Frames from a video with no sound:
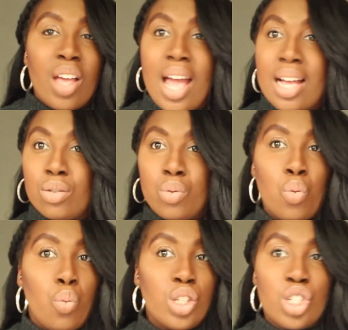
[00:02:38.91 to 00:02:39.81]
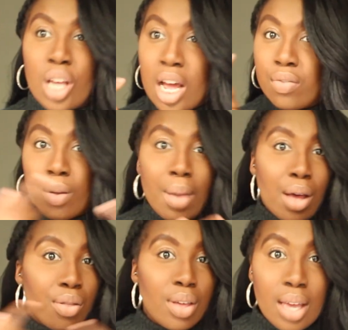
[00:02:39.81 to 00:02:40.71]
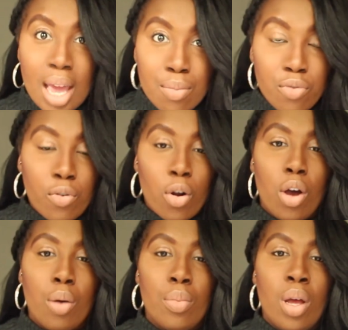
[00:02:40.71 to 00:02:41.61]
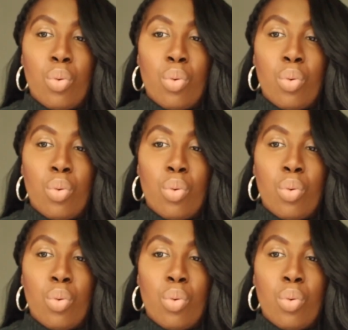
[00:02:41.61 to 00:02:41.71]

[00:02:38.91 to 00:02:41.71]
and which side of the mouth it came from,